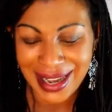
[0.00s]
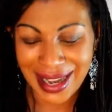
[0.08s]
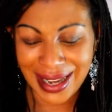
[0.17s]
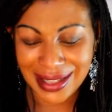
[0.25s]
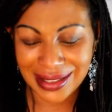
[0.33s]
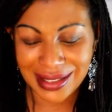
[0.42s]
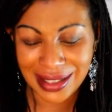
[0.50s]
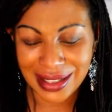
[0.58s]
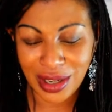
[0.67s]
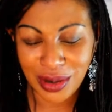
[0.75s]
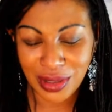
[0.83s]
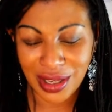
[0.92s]
and I
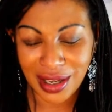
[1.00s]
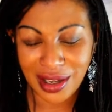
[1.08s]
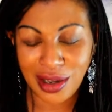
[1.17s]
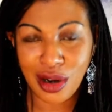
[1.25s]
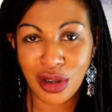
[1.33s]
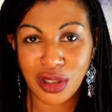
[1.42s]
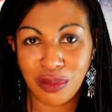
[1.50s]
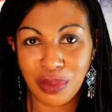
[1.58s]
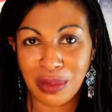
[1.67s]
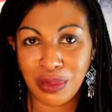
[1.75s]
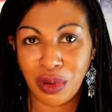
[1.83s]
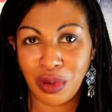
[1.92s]
know that a lot of
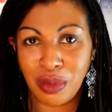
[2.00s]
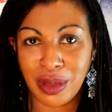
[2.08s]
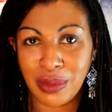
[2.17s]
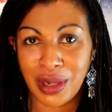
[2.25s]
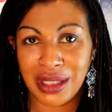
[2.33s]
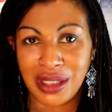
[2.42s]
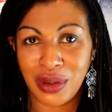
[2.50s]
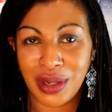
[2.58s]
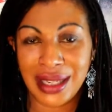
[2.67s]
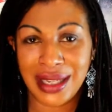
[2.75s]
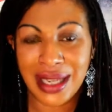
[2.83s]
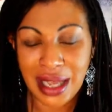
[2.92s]
people will be
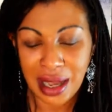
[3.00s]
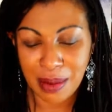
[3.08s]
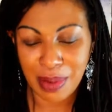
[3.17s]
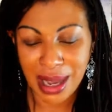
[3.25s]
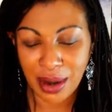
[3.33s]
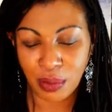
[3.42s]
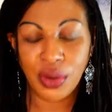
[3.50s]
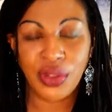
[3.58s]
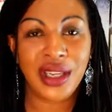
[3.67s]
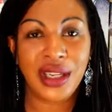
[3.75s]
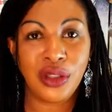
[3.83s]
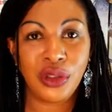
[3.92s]
wondering about what
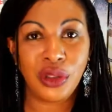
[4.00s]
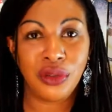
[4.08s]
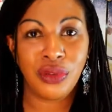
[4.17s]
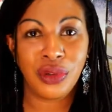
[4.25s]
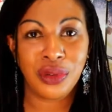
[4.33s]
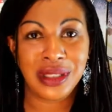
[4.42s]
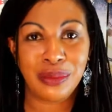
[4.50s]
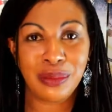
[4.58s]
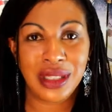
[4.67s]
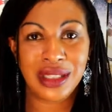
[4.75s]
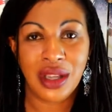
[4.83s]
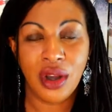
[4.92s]
they're going to do for
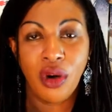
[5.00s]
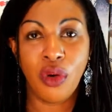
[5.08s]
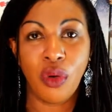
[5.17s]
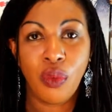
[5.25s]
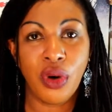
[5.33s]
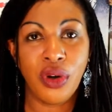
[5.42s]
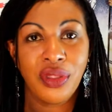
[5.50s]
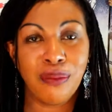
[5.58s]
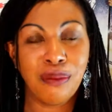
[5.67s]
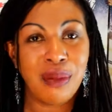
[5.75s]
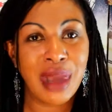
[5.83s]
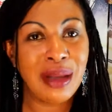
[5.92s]
Christmas, or what
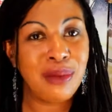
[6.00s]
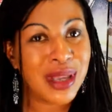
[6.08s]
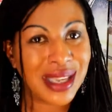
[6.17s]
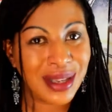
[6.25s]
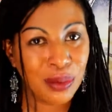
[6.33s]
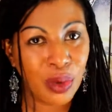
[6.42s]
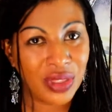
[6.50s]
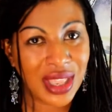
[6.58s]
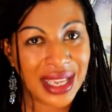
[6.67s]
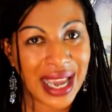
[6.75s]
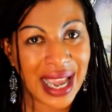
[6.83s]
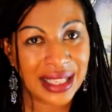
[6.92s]
maybe what
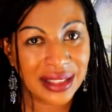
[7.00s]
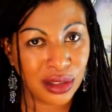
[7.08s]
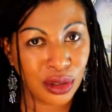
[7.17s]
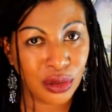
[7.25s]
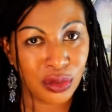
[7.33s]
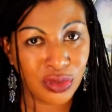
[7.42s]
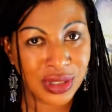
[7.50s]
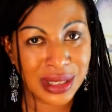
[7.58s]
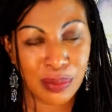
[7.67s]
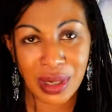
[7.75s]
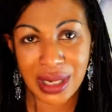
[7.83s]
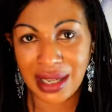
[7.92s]
they can do for
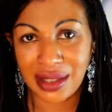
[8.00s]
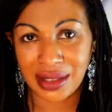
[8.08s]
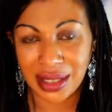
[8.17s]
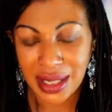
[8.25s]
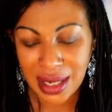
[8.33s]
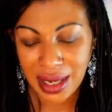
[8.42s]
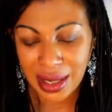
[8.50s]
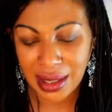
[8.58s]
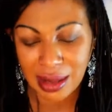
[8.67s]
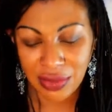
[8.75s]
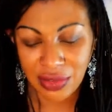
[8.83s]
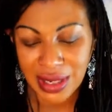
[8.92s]
someone else. And
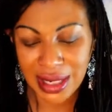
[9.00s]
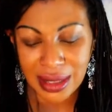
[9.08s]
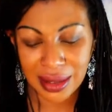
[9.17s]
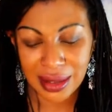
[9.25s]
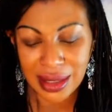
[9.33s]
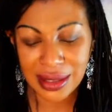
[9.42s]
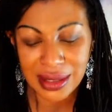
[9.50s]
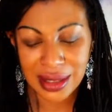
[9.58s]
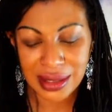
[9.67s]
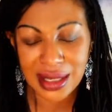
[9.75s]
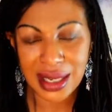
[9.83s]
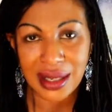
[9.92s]
I'm feeling this
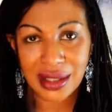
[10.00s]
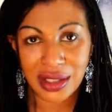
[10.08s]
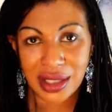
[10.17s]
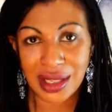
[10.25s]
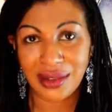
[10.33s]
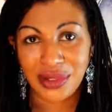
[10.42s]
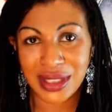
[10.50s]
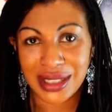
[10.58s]
is the energy of